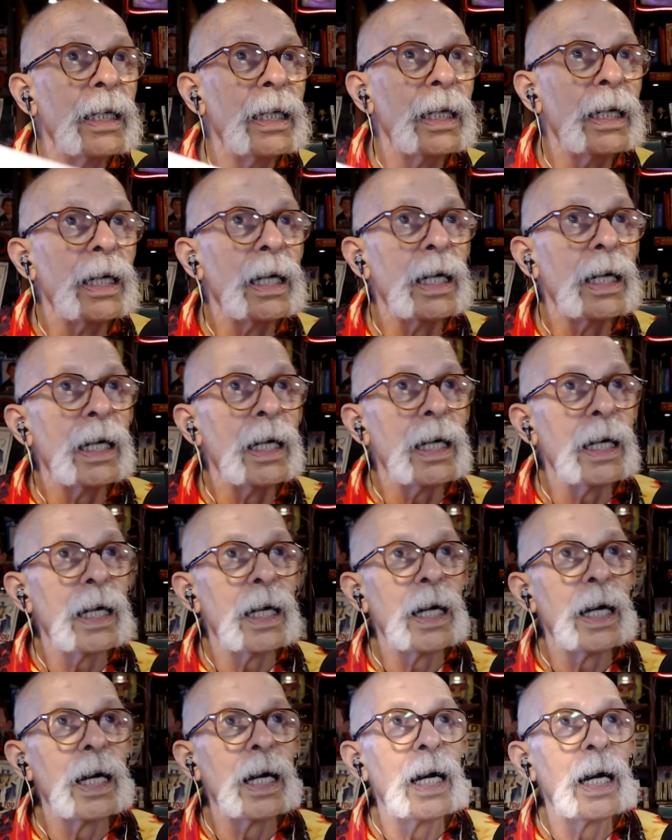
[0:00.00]
confirm that is
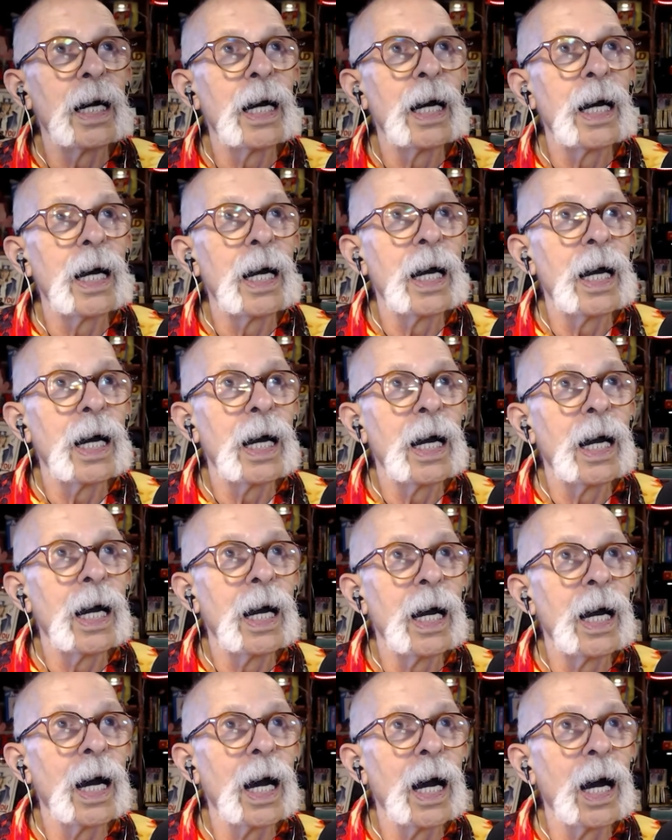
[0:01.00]
true.
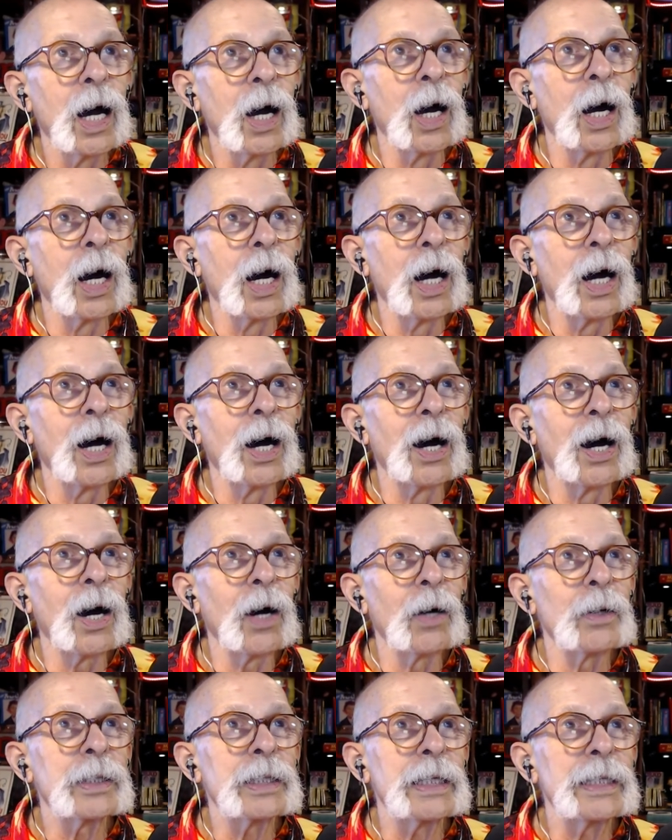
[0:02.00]

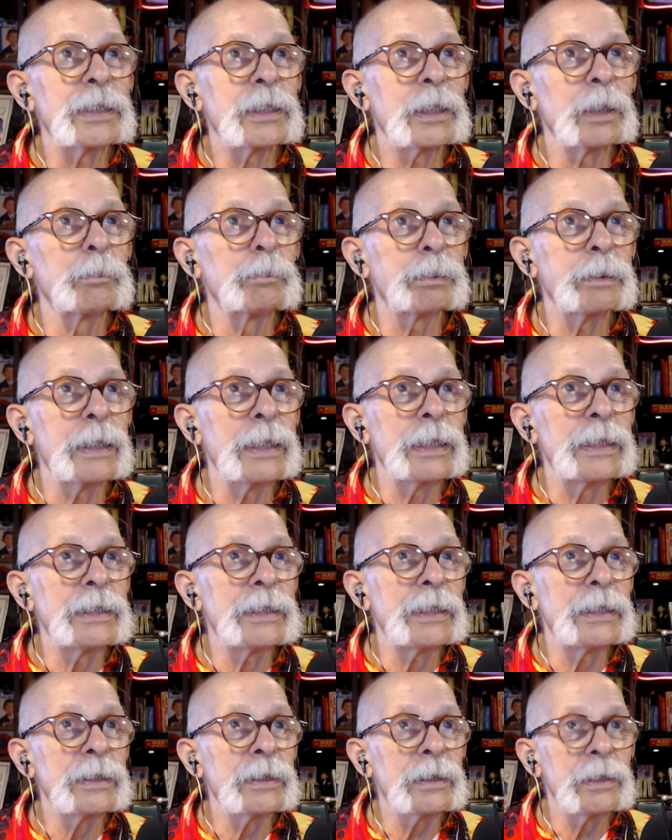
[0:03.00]
Okay,
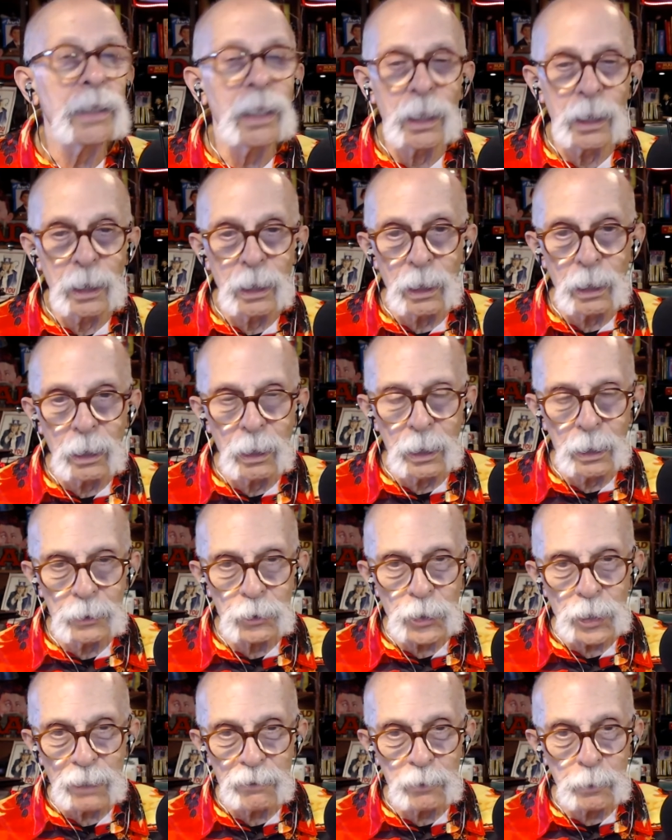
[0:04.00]
complaining.
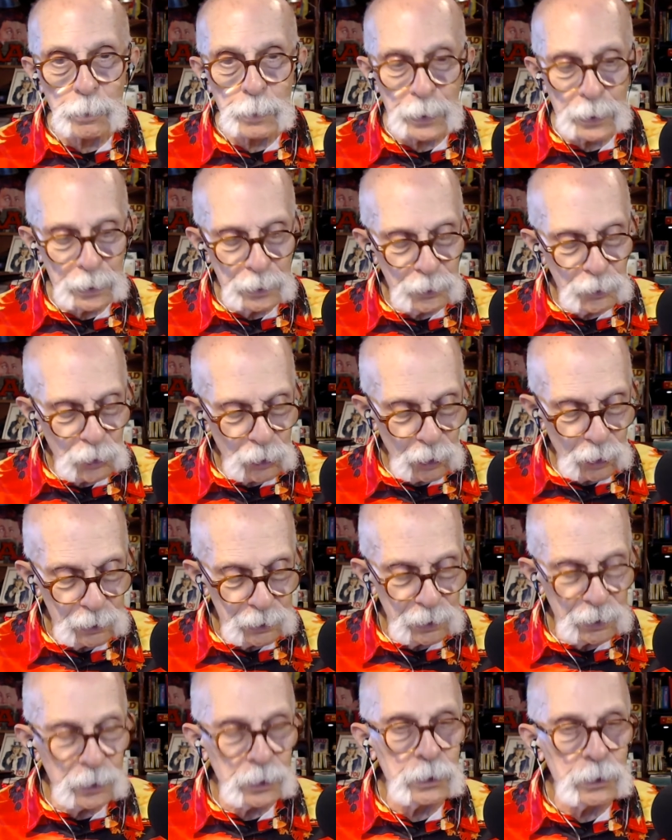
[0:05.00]
Jammer B, John did a